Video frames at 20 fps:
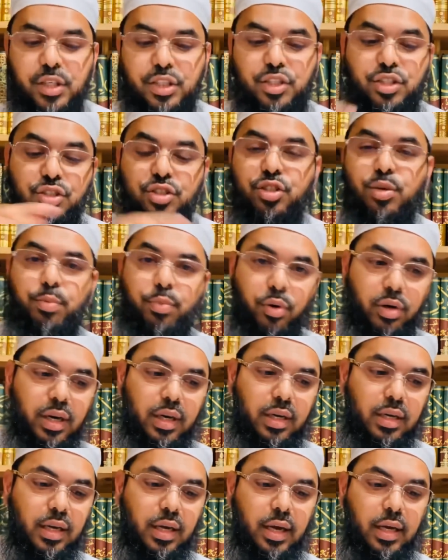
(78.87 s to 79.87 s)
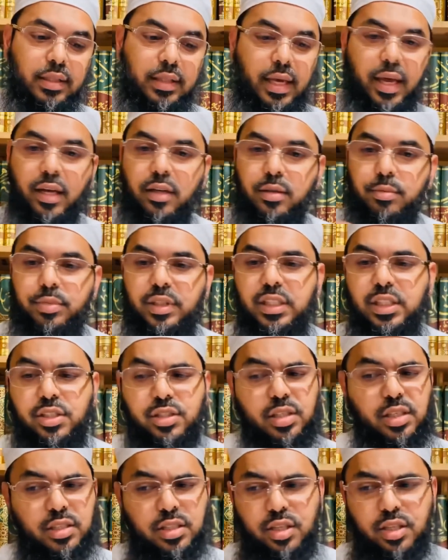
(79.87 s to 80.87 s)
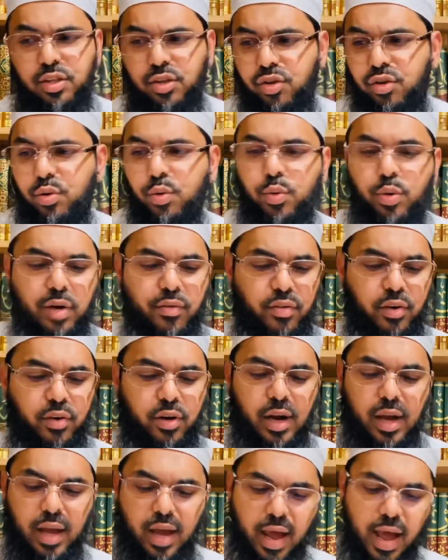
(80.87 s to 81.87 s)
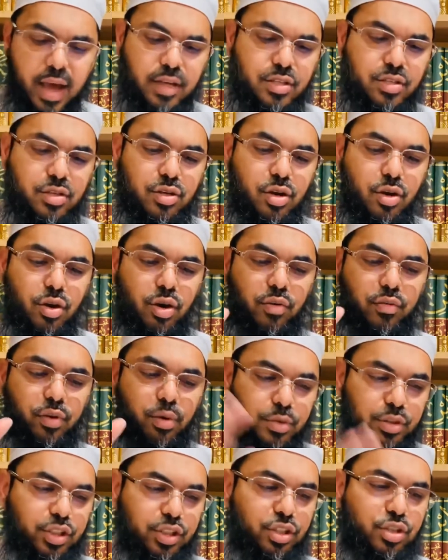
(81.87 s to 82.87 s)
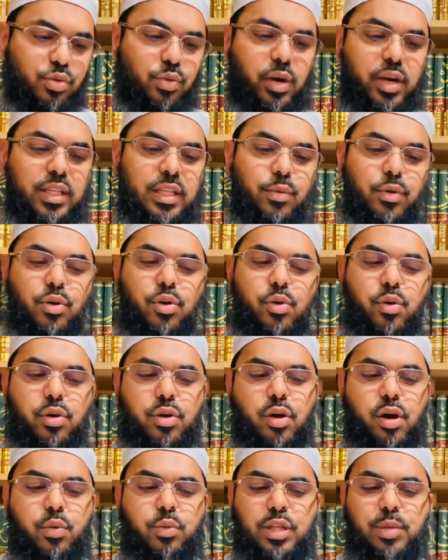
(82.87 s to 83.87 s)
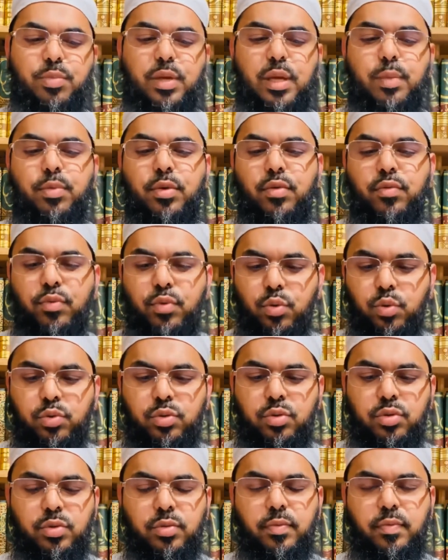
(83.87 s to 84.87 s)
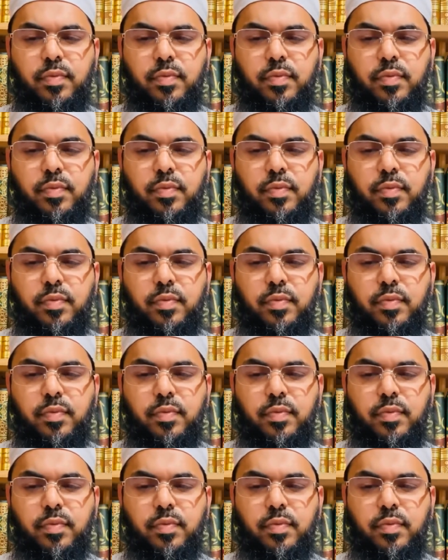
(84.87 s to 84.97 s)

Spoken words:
but she supported the LGBTQ or whatever acts of homosexuality that were going on with the people of Lut.